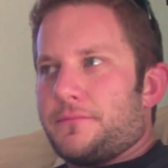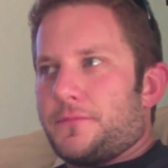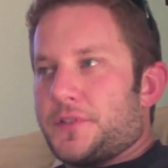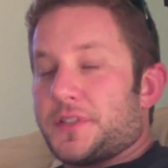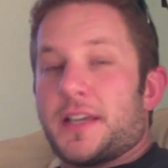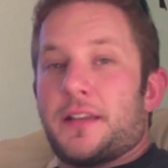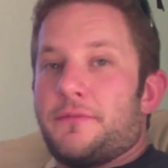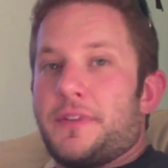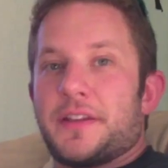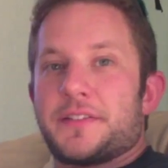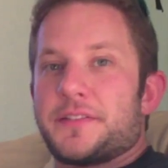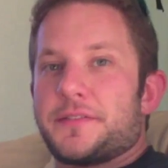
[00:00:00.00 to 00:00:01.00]
was kind of
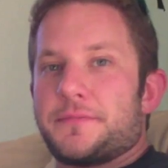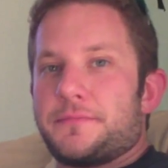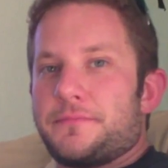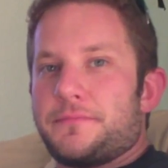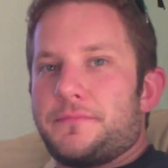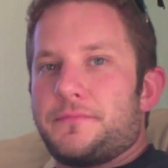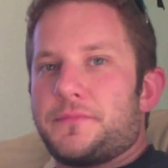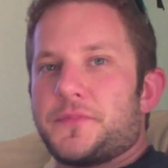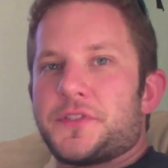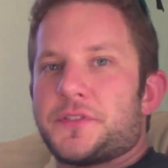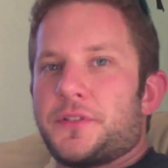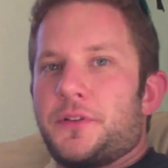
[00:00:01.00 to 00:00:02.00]
Nick's
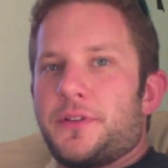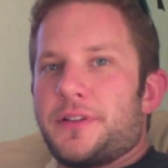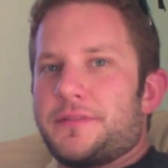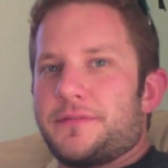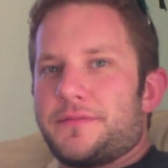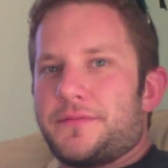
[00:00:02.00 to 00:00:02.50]
slogan